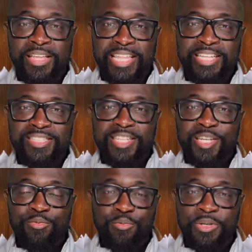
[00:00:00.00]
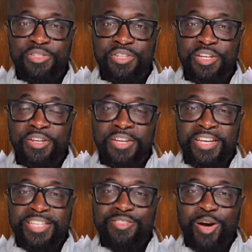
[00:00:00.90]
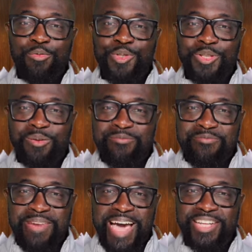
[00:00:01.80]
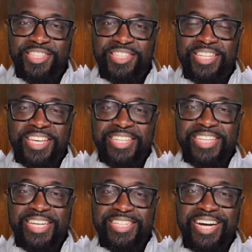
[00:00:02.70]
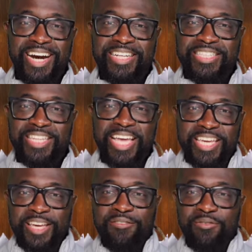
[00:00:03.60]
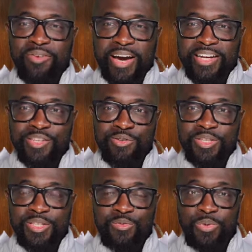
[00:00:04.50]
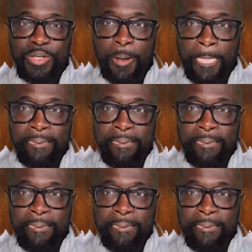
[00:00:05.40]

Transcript: That's the Hebrew picture here. So I want you to imagine that God is like inviting you this week